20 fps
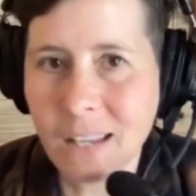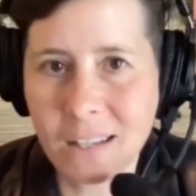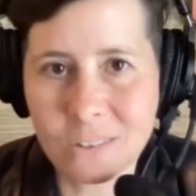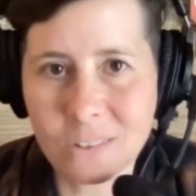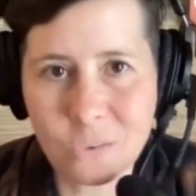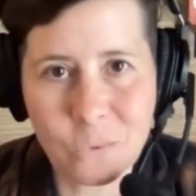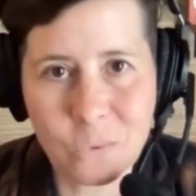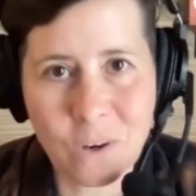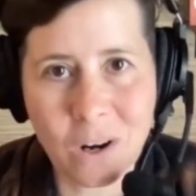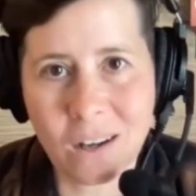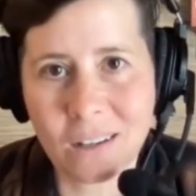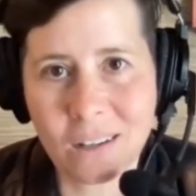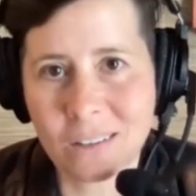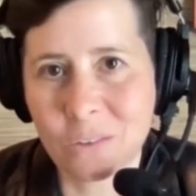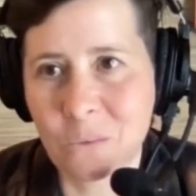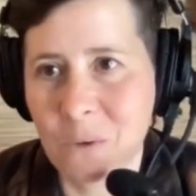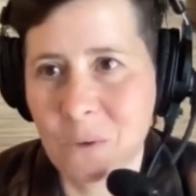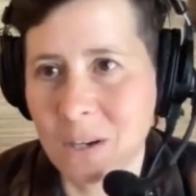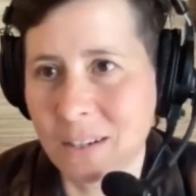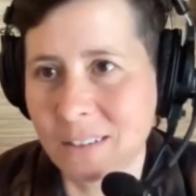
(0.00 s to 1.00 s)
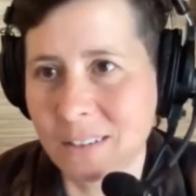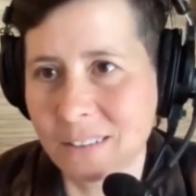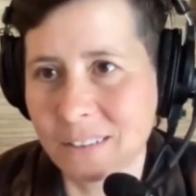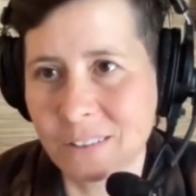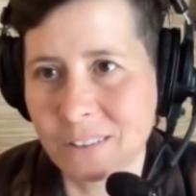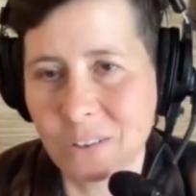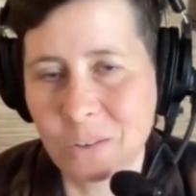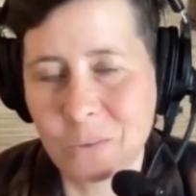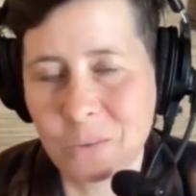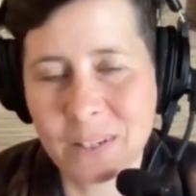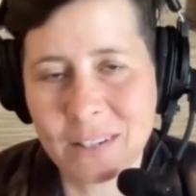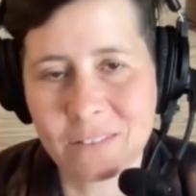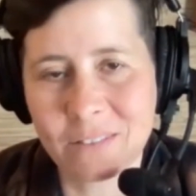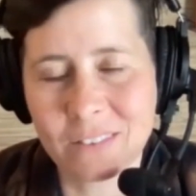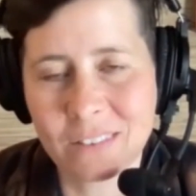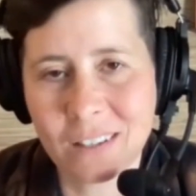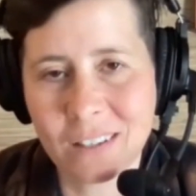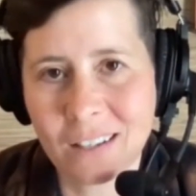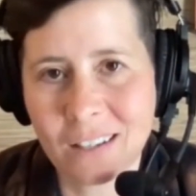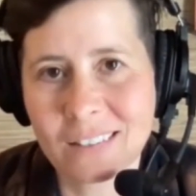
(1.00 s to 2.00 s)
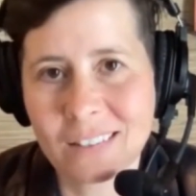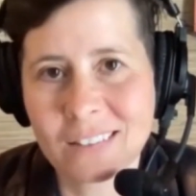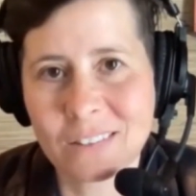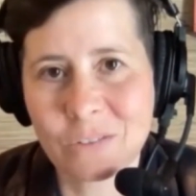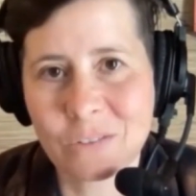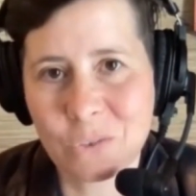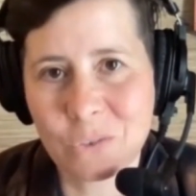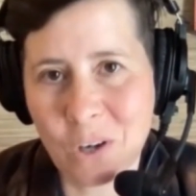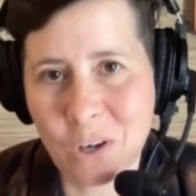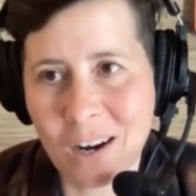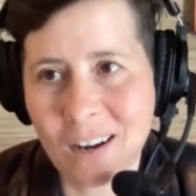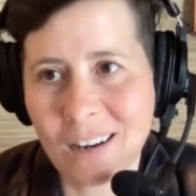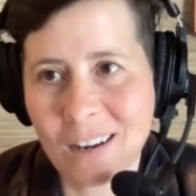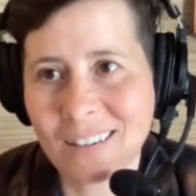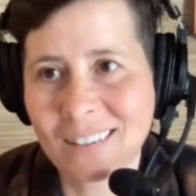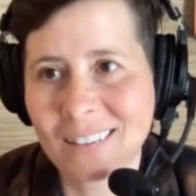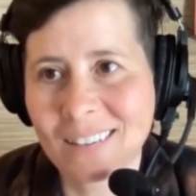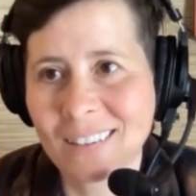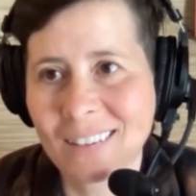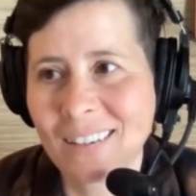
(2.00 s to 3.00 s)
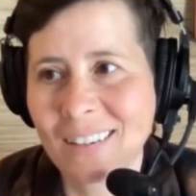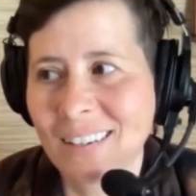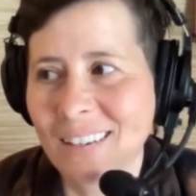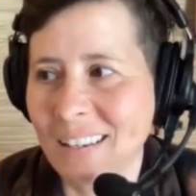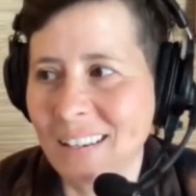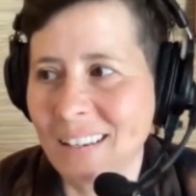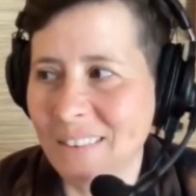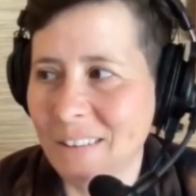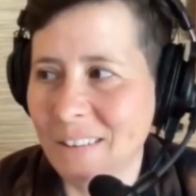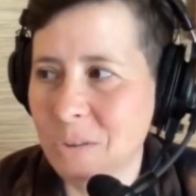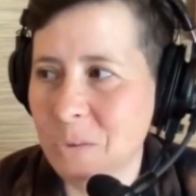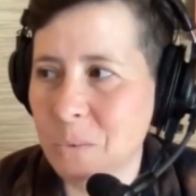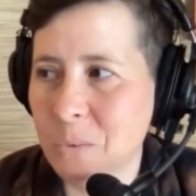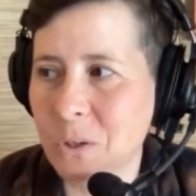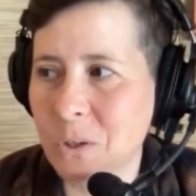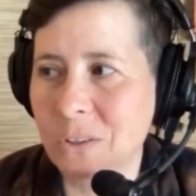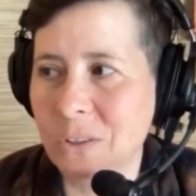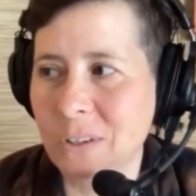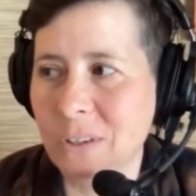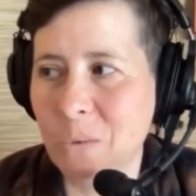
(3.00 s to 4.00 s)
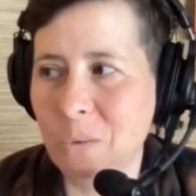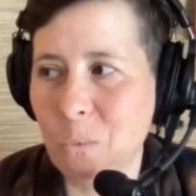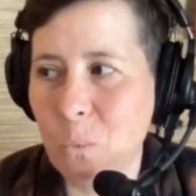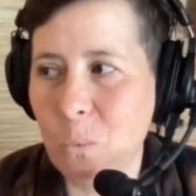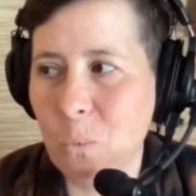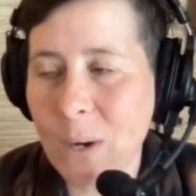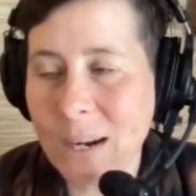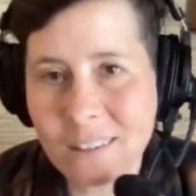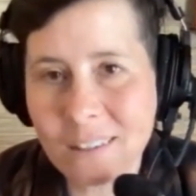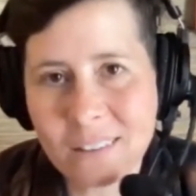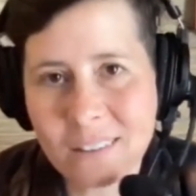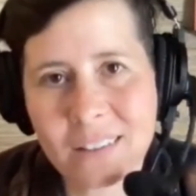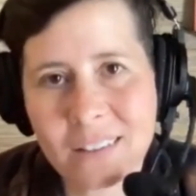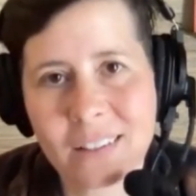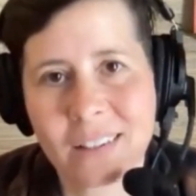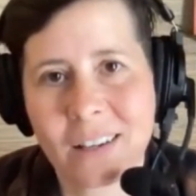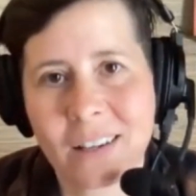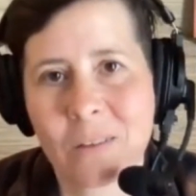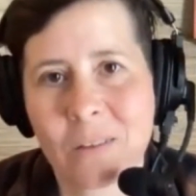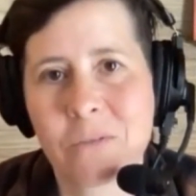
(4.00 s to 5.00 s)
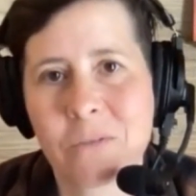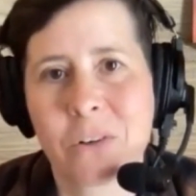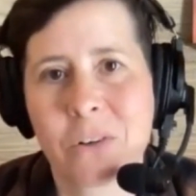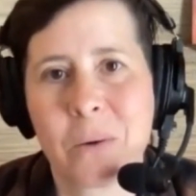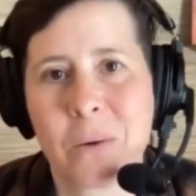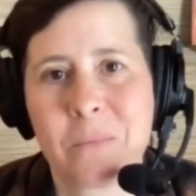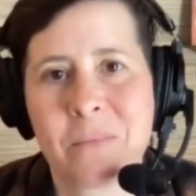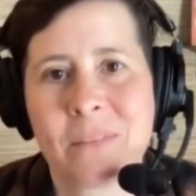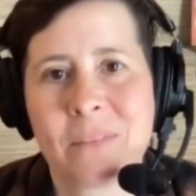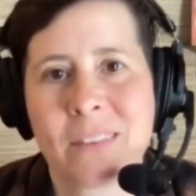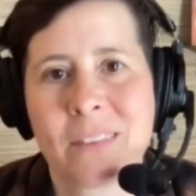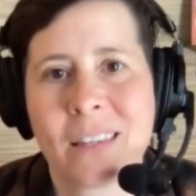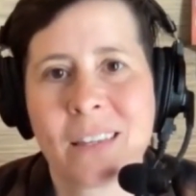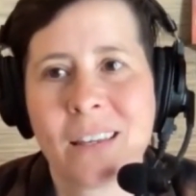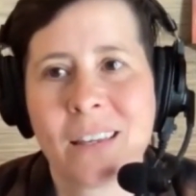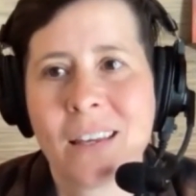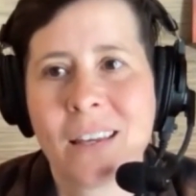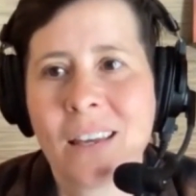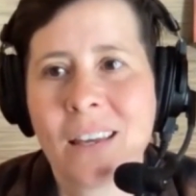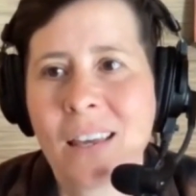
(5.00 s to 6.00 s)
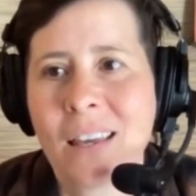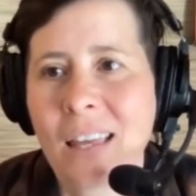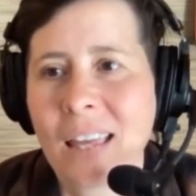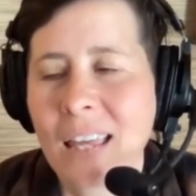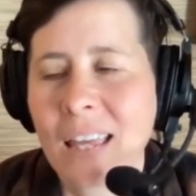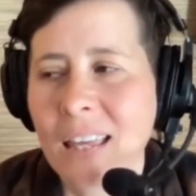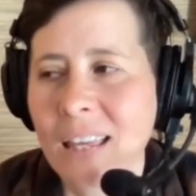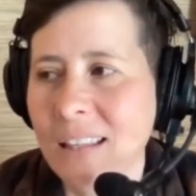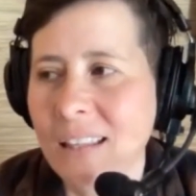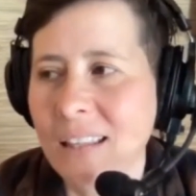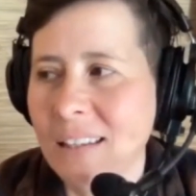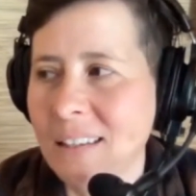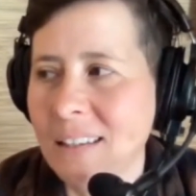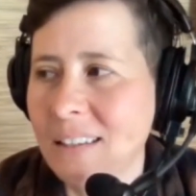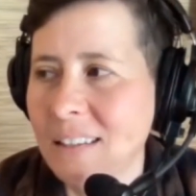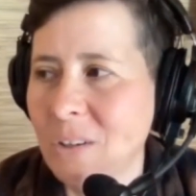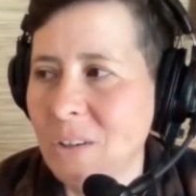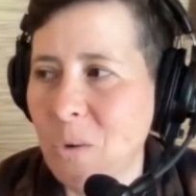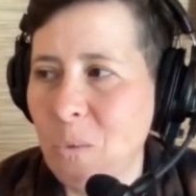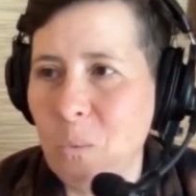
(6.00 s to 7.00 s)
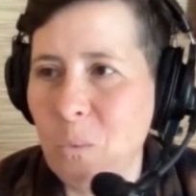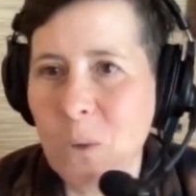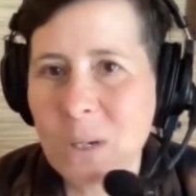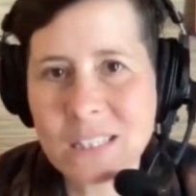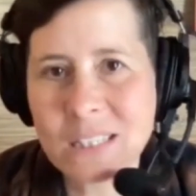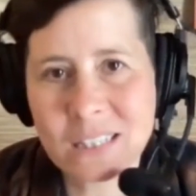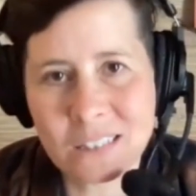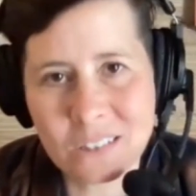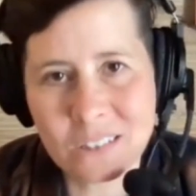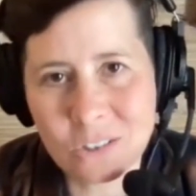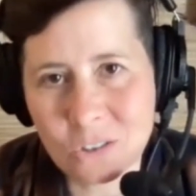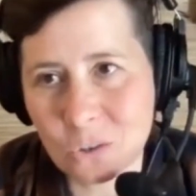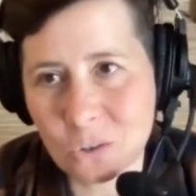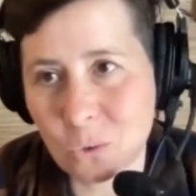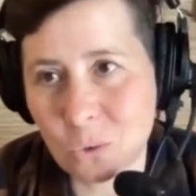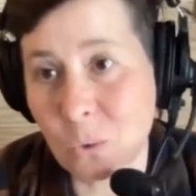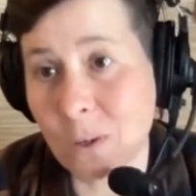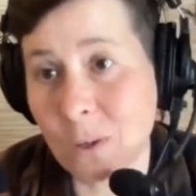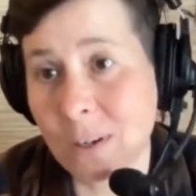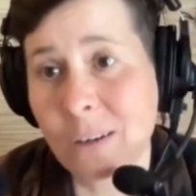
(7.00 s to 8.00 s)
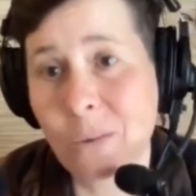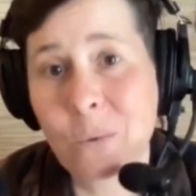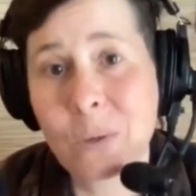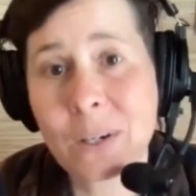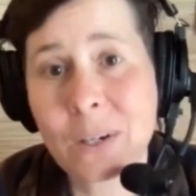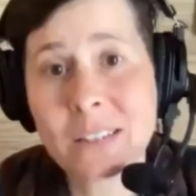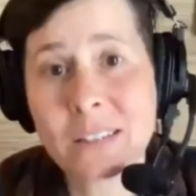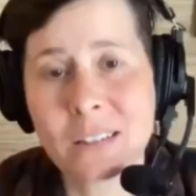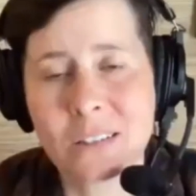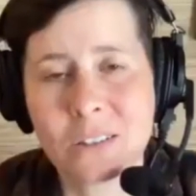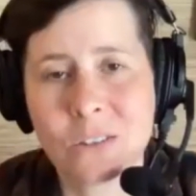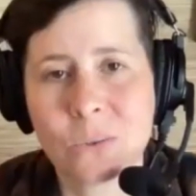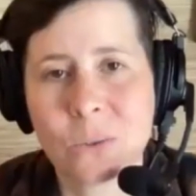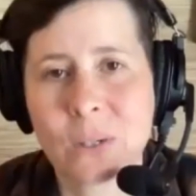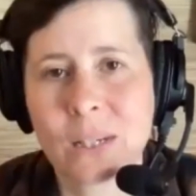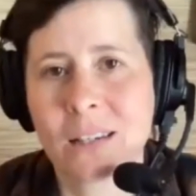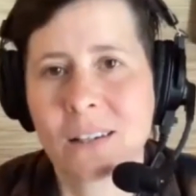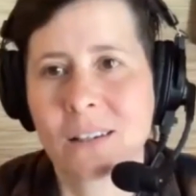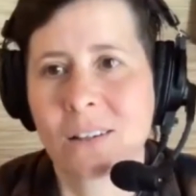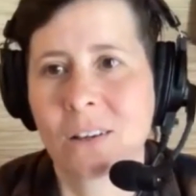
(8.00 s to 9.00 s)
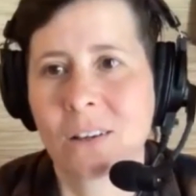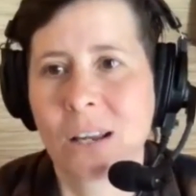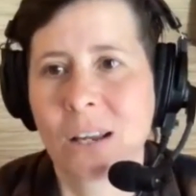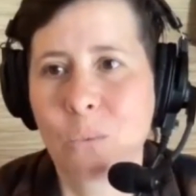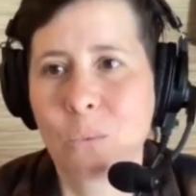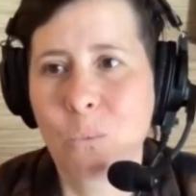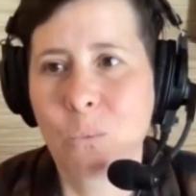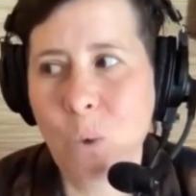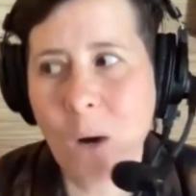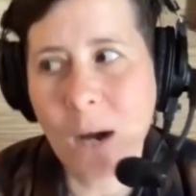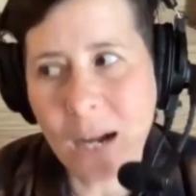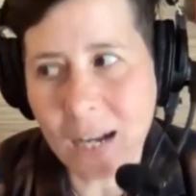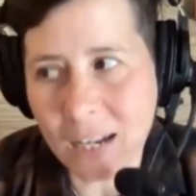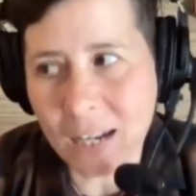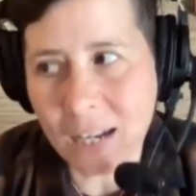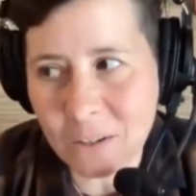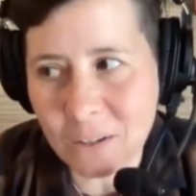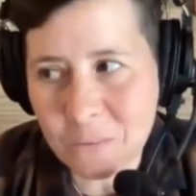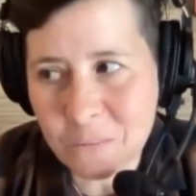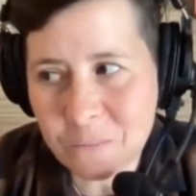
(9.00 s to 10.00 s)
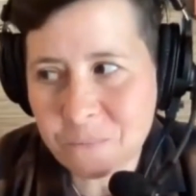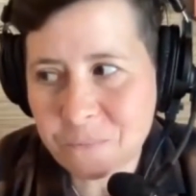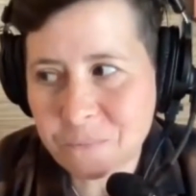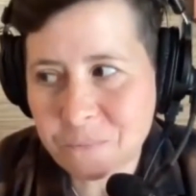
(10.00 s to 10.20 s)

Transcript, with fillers: it's rock and water. You know, we have tons of rock in this world. And where did it come from? And, you know, what's its story? What is it doing here? And why?